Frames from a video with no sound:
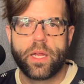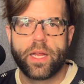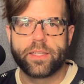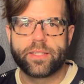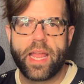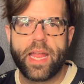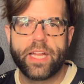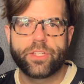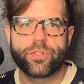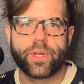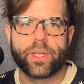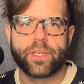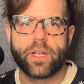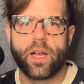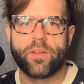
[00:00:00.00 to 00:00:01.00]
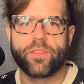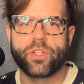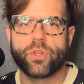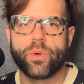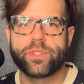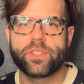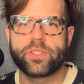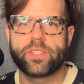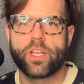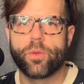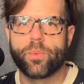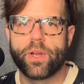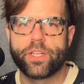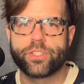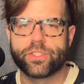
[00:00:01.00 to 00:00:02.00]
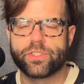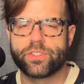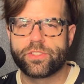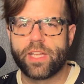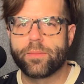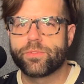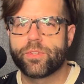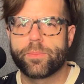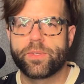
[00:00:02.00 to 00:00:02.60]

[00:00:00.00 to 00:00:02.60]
hatred of the noisy celebrations stems from his